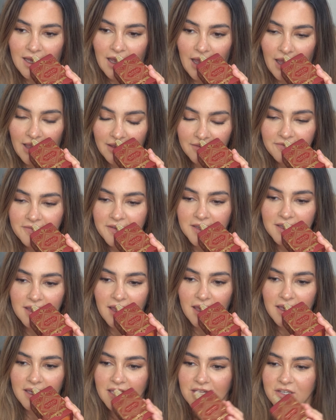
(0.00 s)
I feel
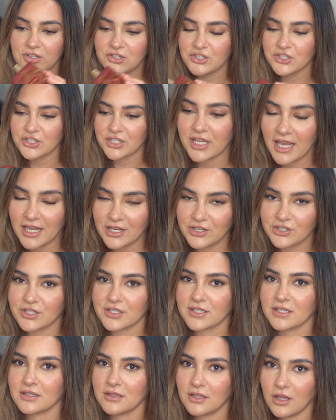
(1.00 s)
like it
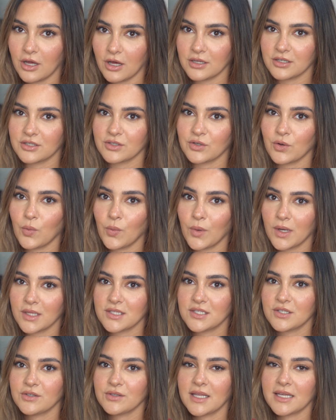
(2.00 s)
changes a lot.
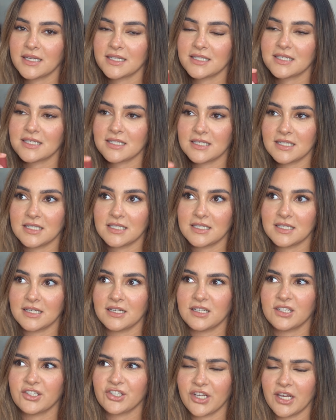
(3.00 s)
Once you let it sit,
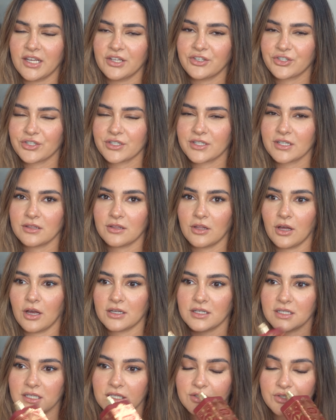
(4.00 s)
it changes a
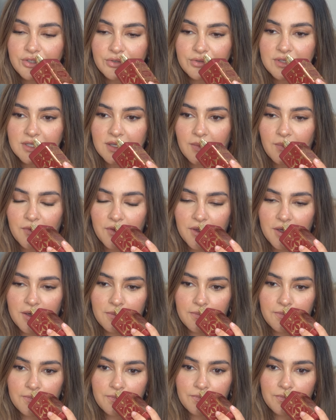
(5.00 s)
lot into
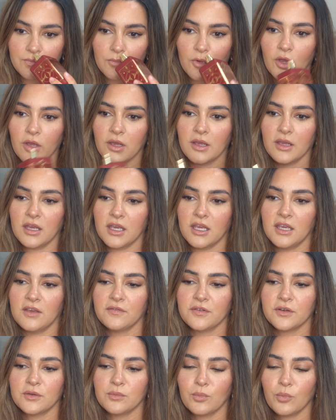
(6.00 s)
something
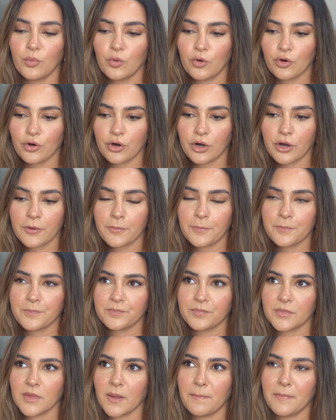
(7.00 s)
even more
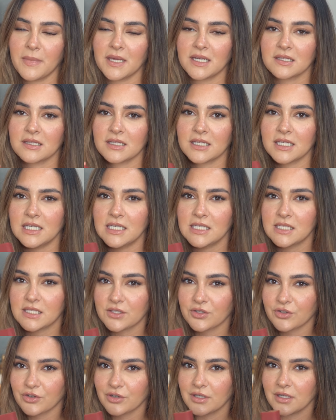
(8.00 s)
Middle
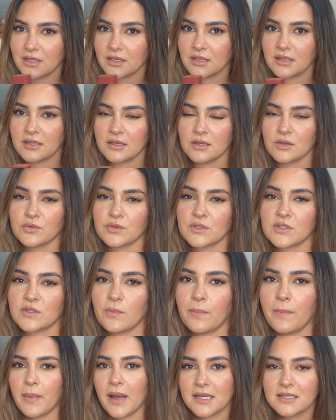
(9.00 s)
Eastern and a little
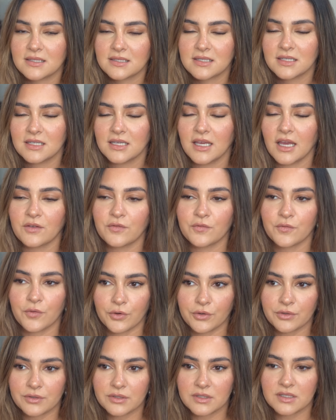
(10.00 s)
spicy at
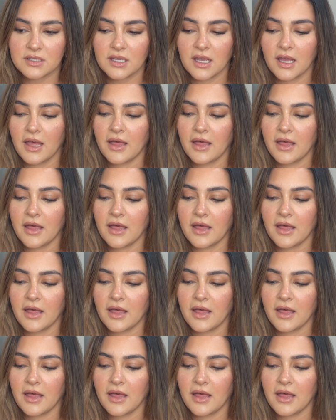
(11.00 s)
first.